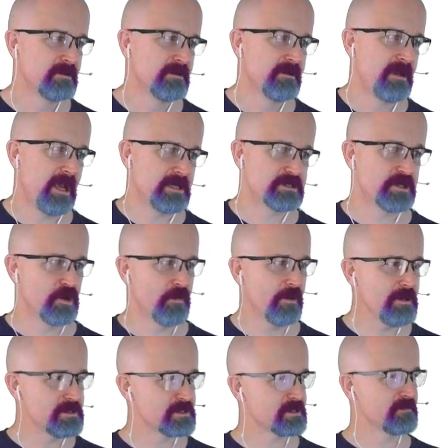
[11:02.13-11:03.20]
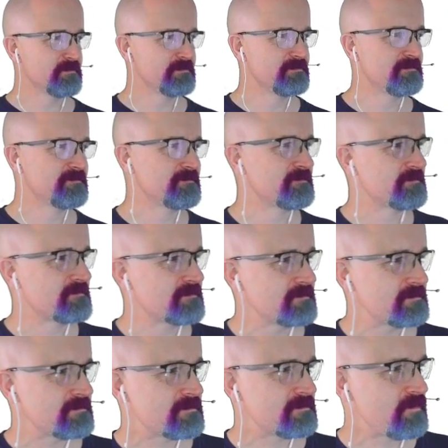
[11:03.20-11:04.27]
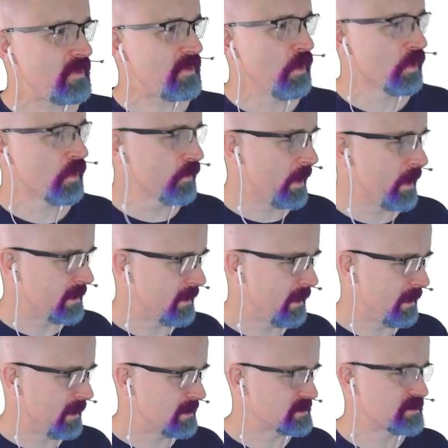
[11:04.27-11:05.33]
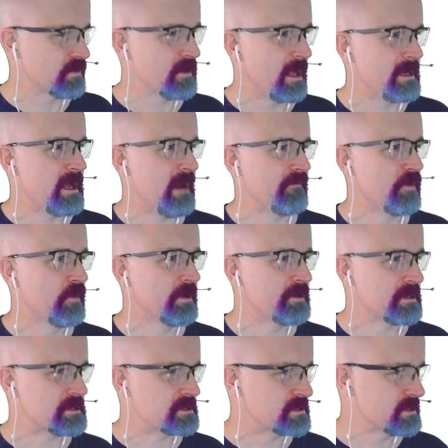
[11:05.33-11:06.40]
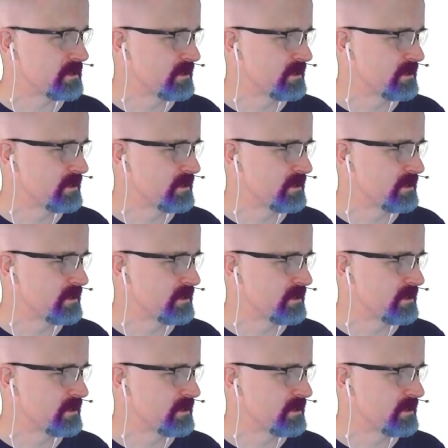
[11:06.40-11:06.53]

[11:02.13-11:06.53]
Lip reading: Hey, Zoomers. WorldWake, so glad to have you with us